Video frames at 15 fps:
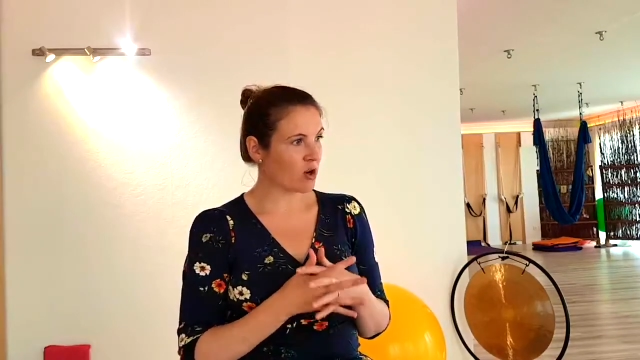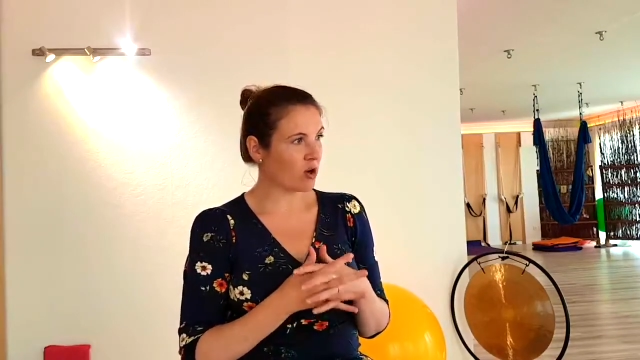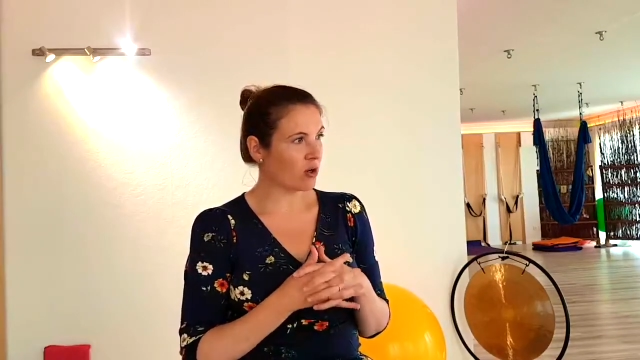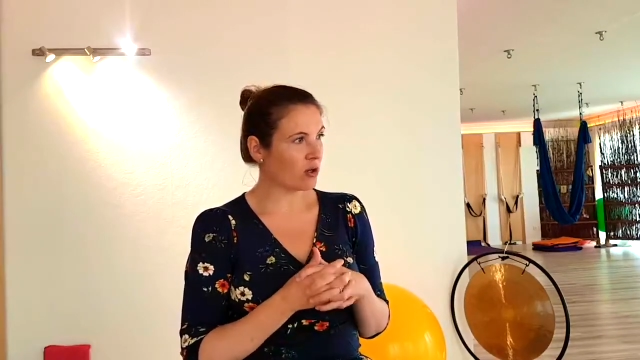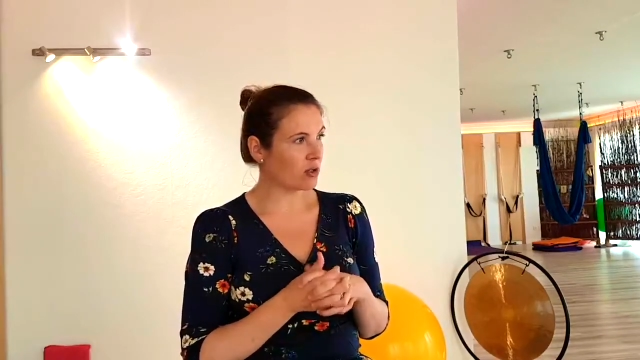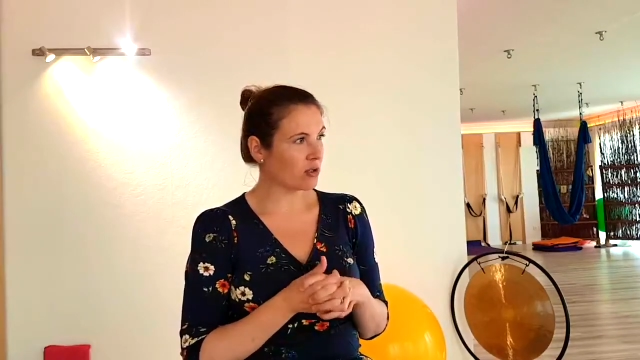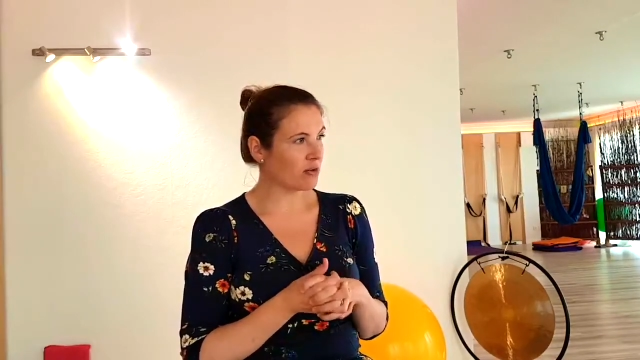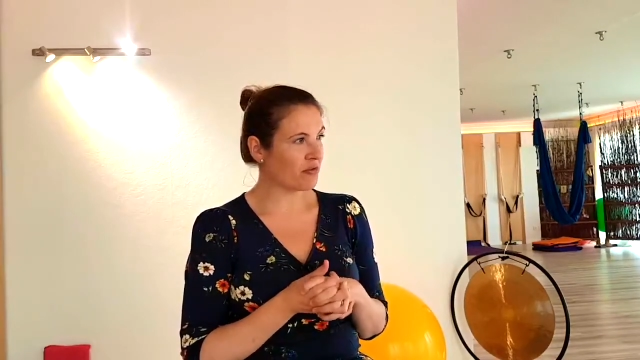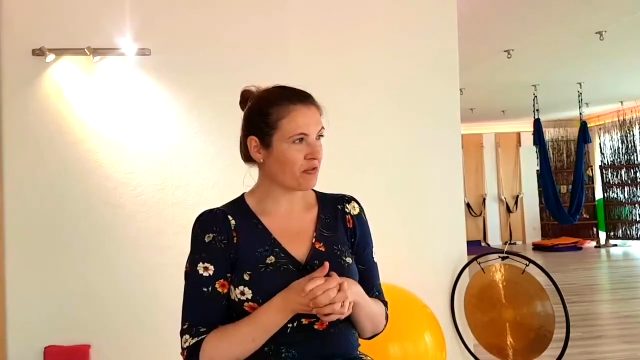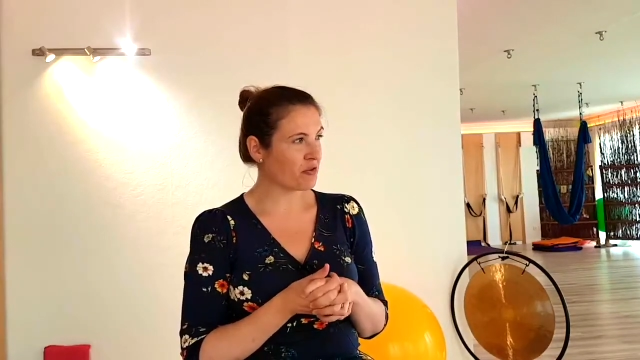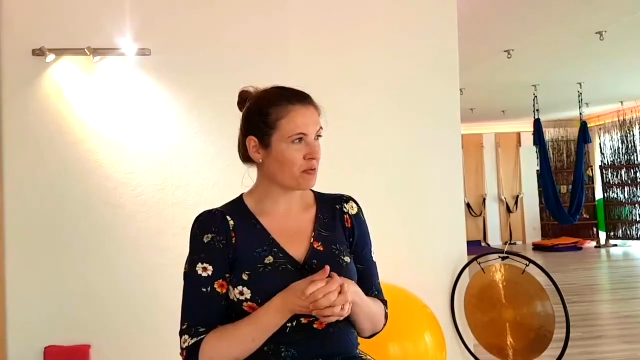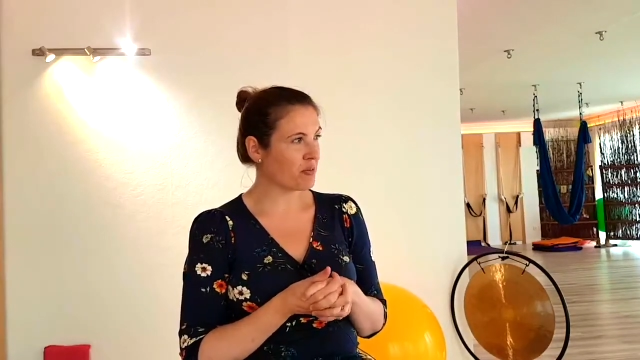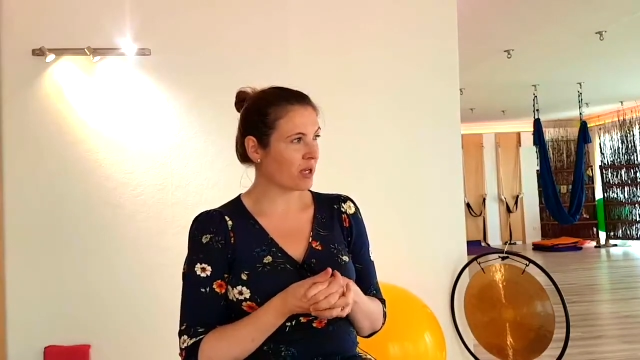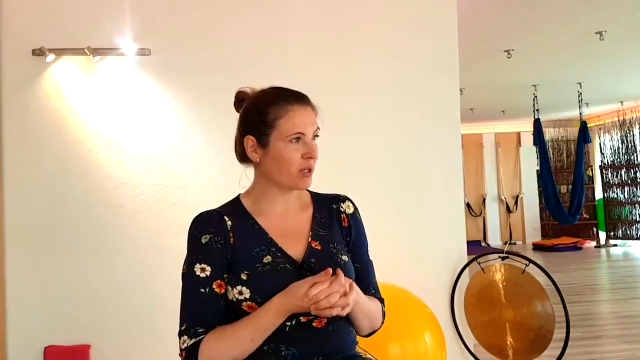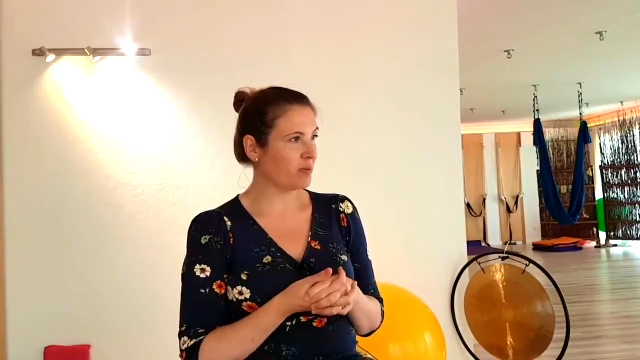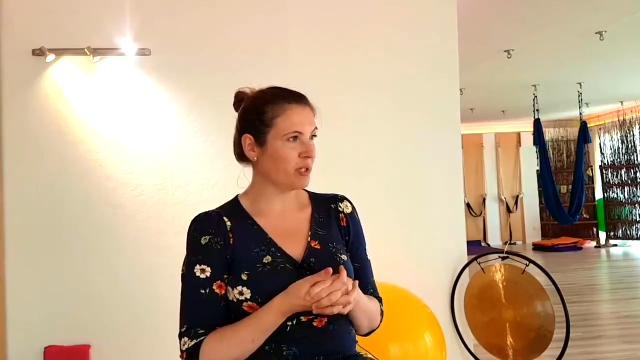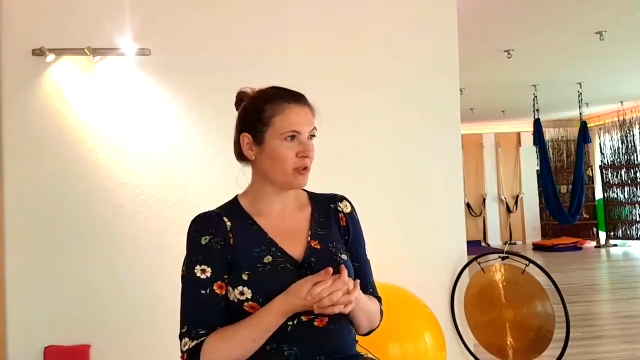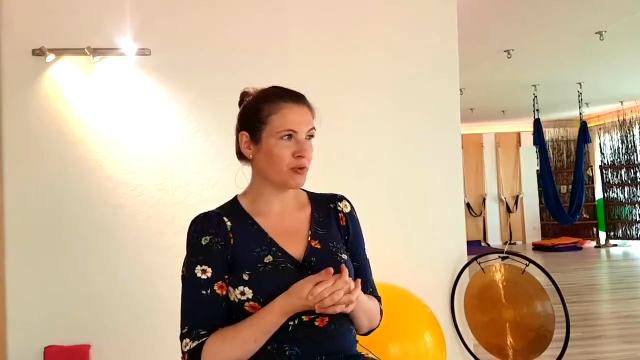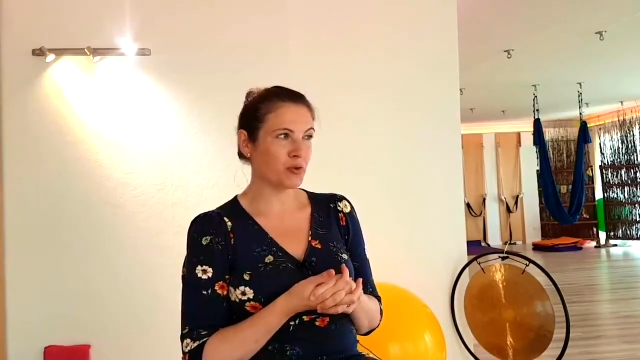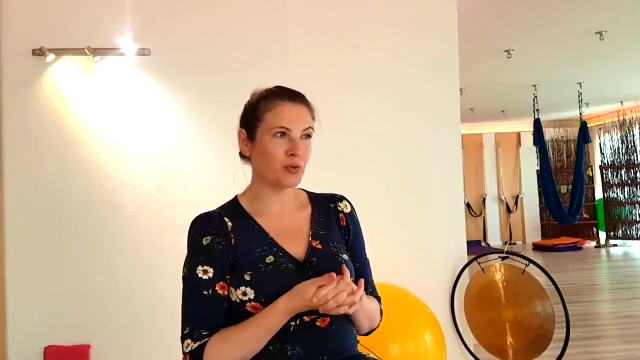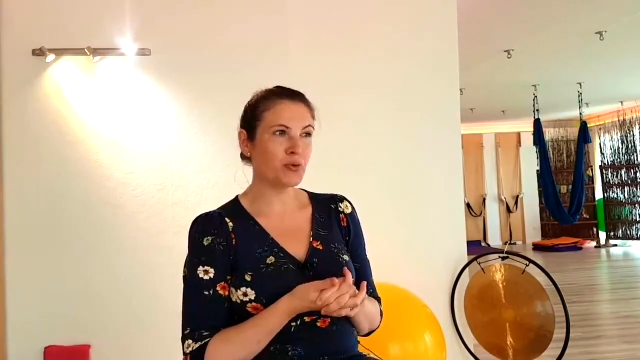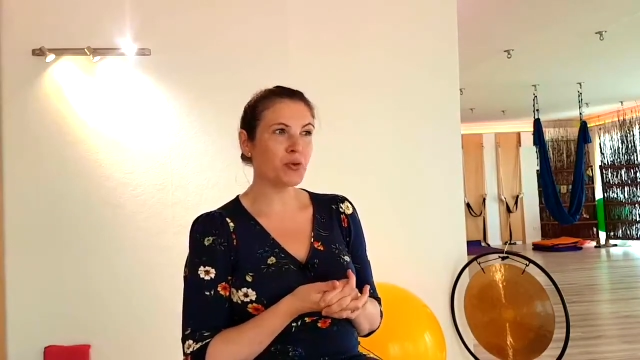on for maybe
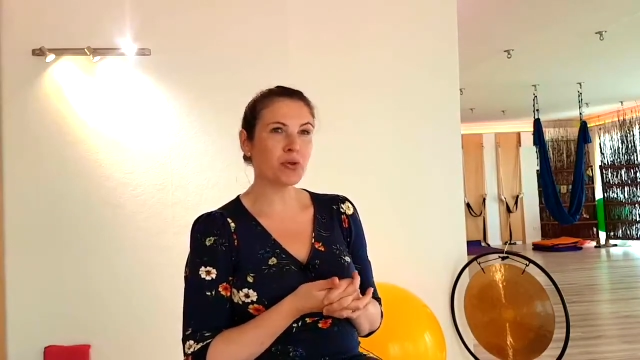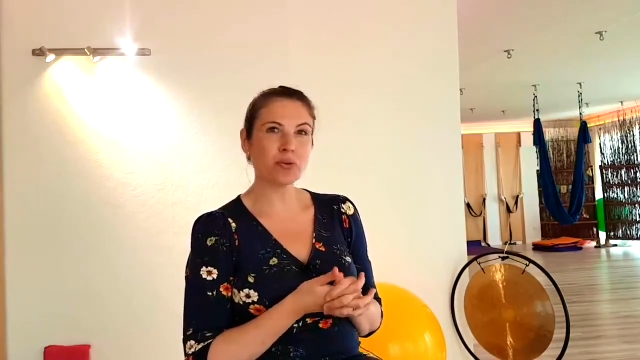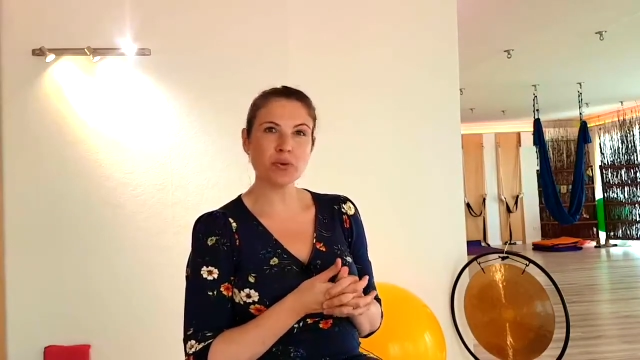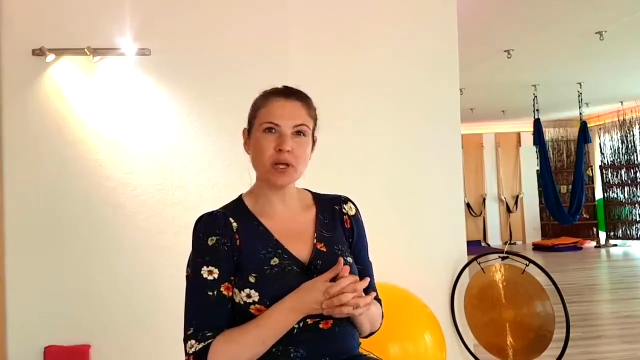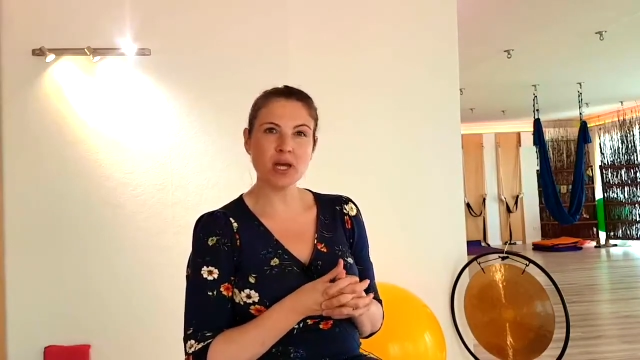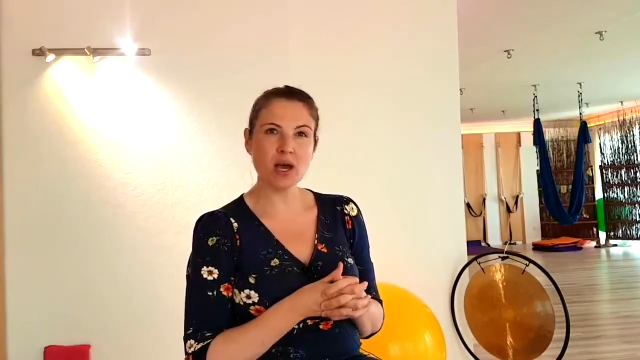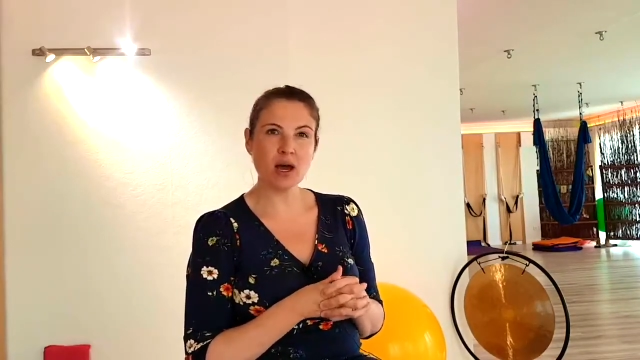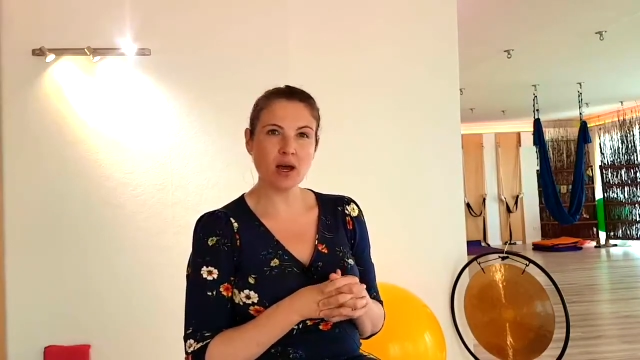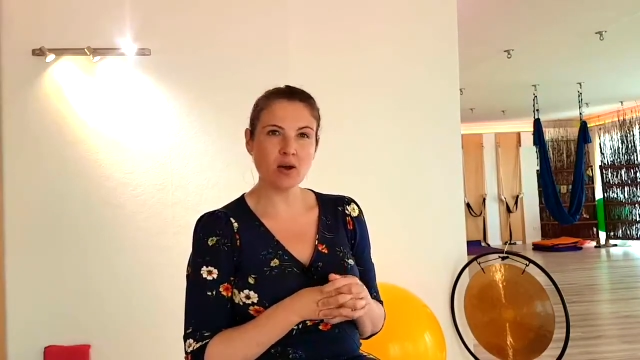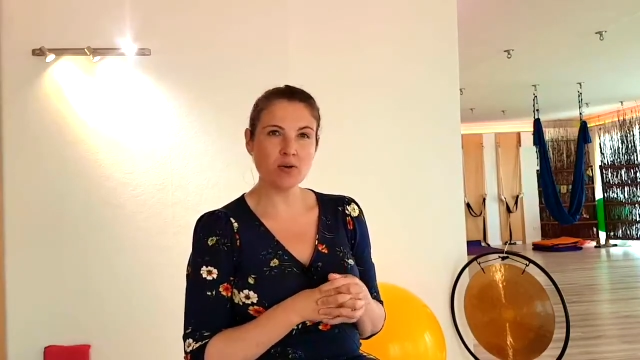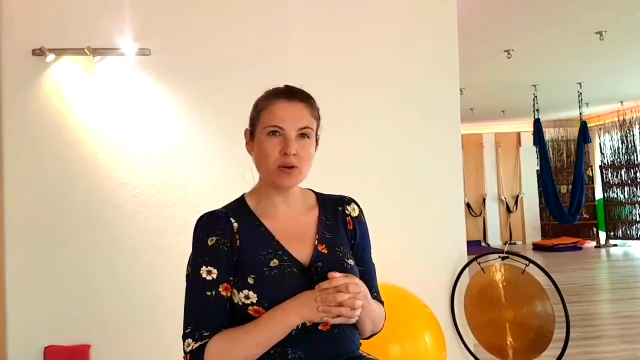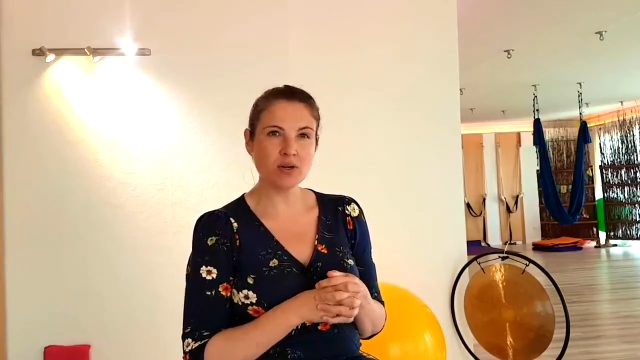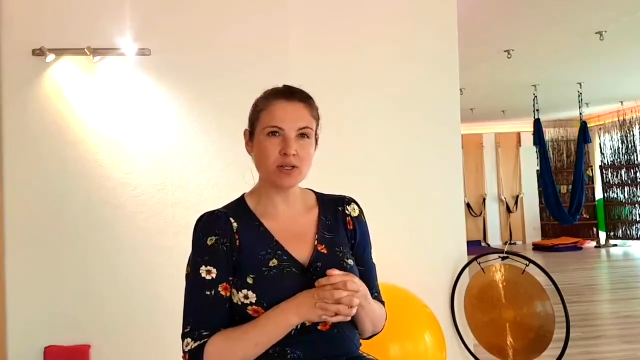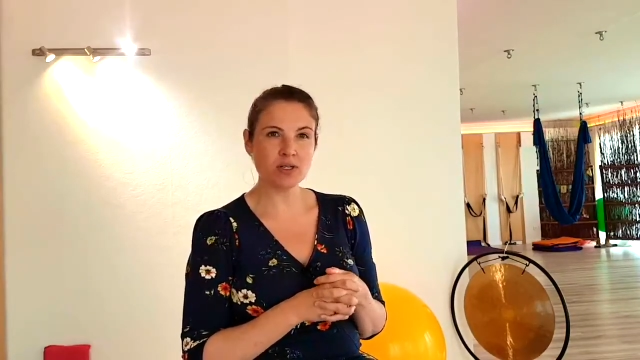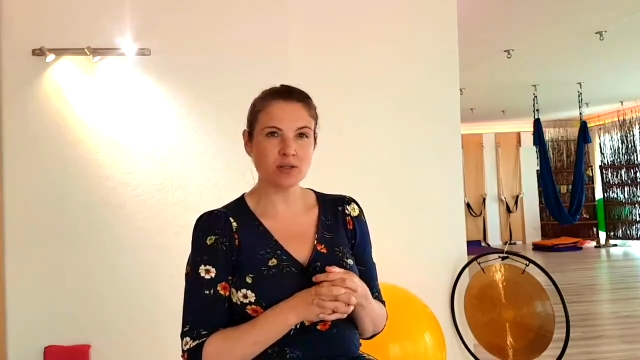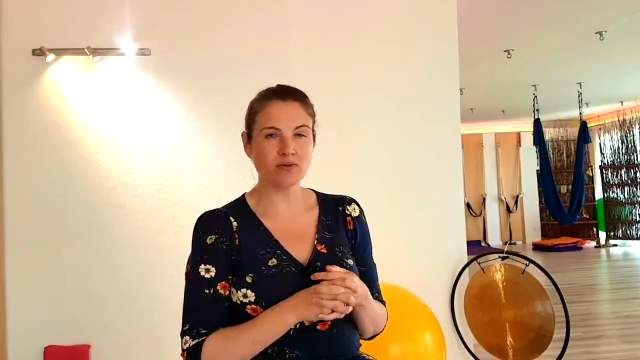2-3 hours.